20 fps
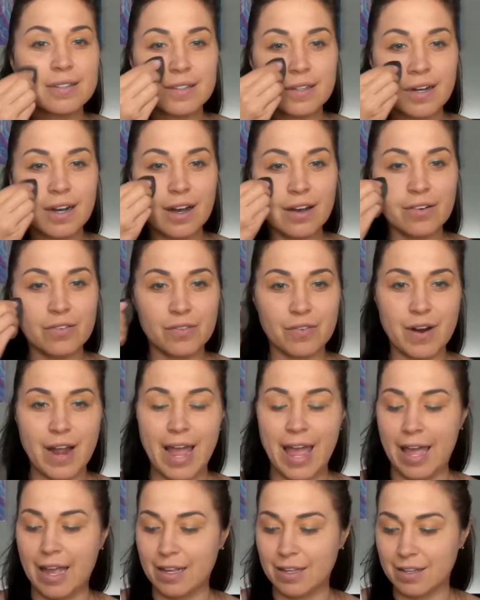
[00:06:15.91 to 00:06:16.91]
All
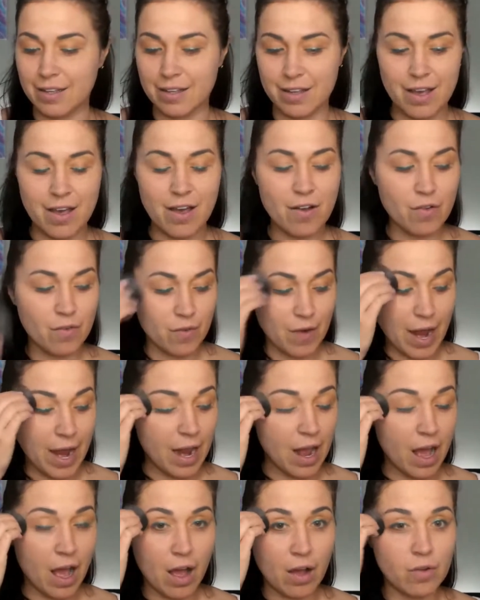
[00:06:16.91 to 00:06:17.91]
right, all
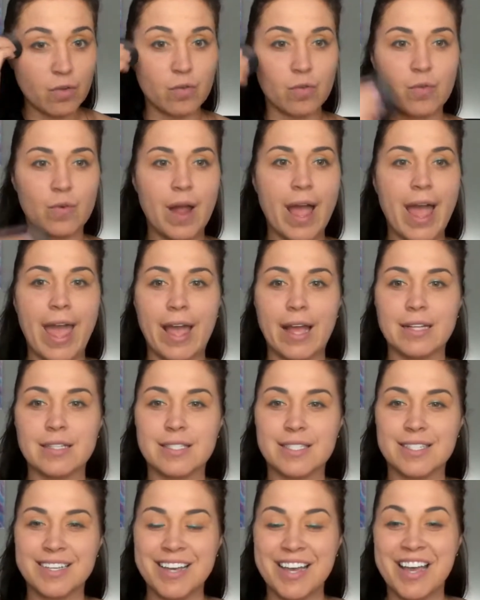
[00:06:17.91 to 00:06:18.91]
right, all right.
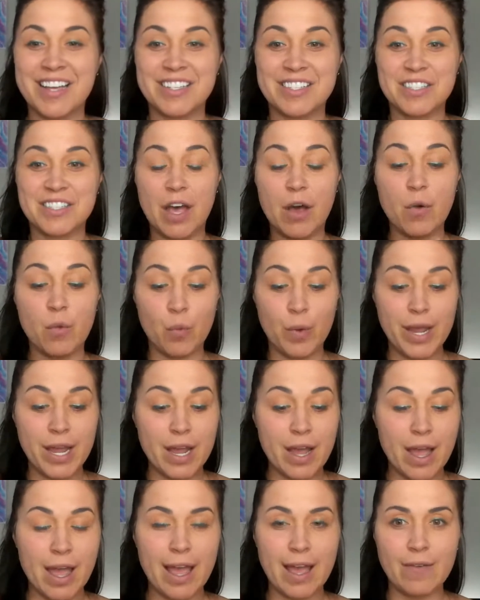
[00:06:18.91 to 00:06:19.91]
So if
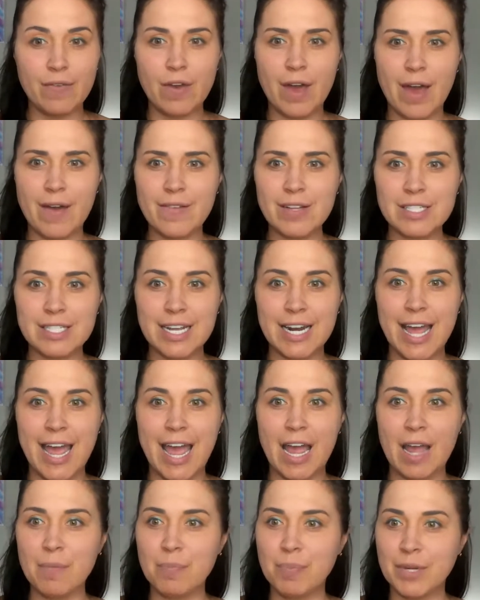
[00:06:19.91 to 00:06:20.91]
you haven't said
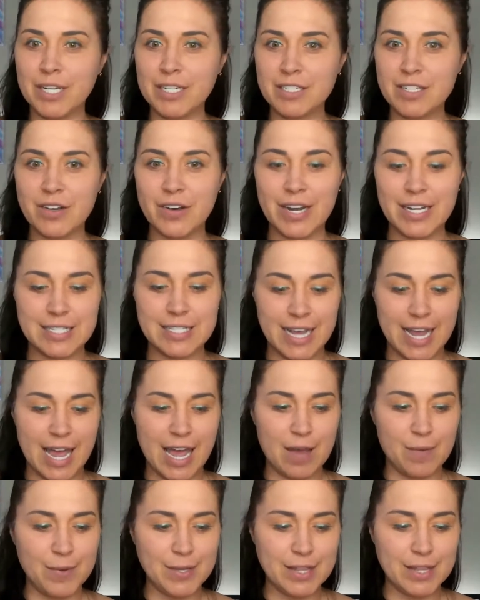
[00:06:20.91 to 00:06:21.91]
hey, please go ahead and say
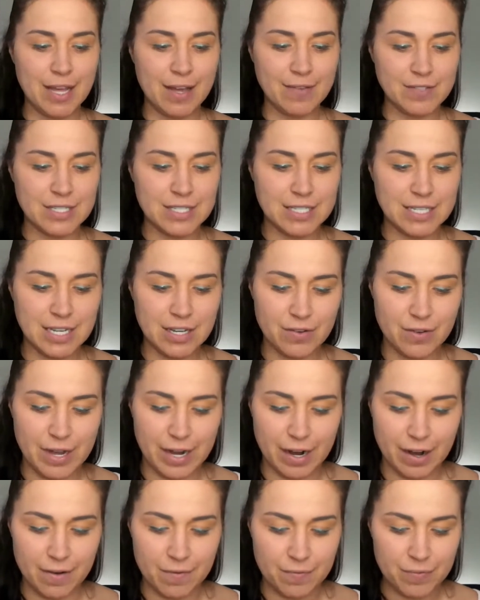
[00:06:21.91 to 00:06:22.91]
hey. We'd love to see you
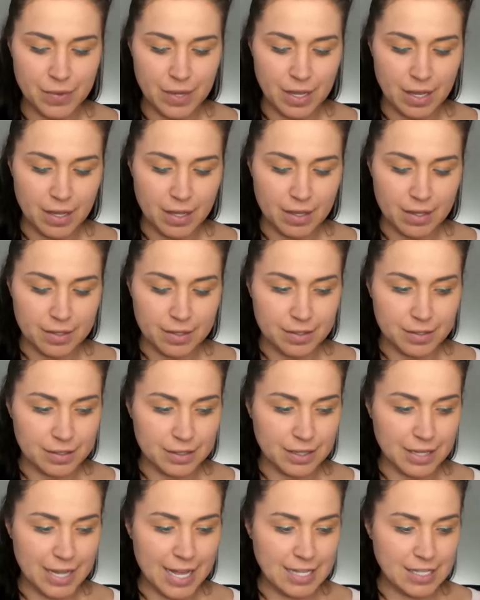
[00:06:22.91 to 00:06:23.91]
here.
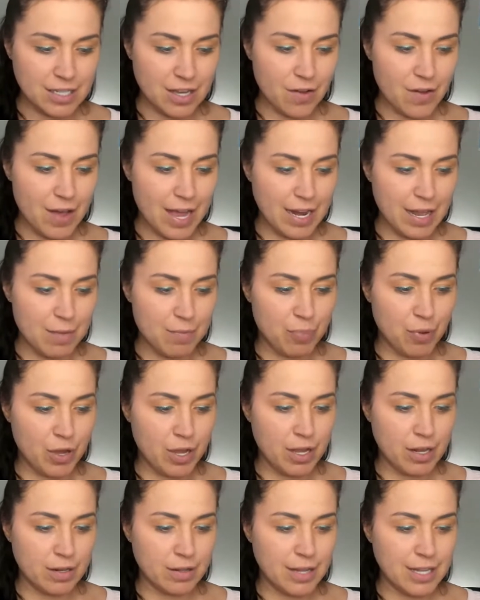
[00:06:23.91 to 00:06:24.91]
Let's go ahead and
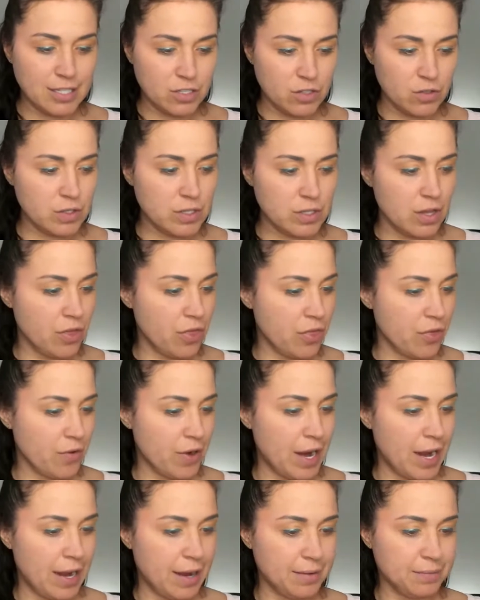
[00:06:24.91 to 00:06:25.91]
let's use the
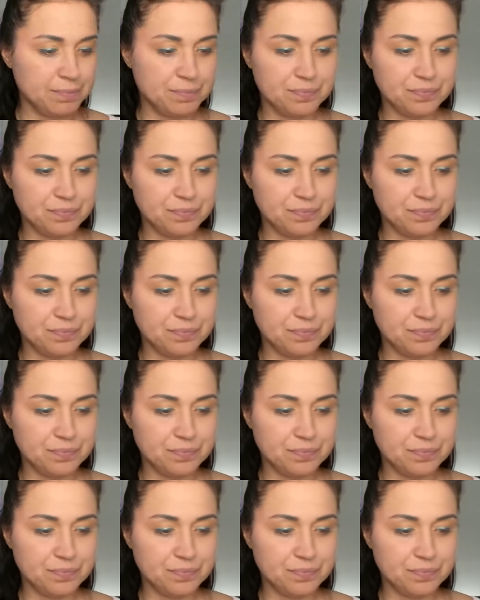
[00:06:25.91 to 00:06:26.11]
3.